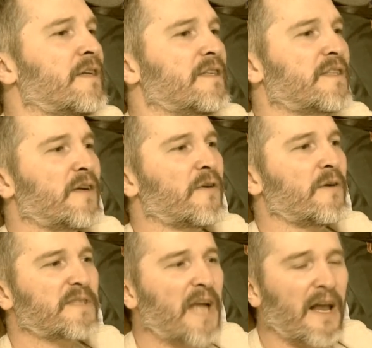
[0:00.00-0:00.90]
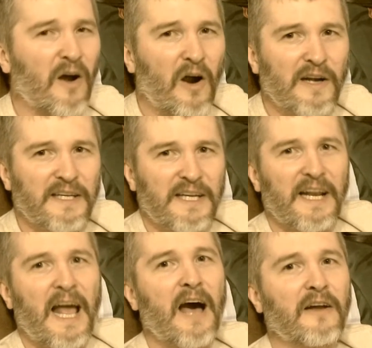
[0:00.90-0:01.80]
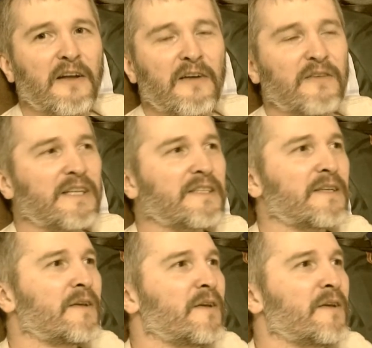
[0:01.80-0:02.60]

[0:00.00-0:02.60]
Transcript: So it was kind of hard to get out of it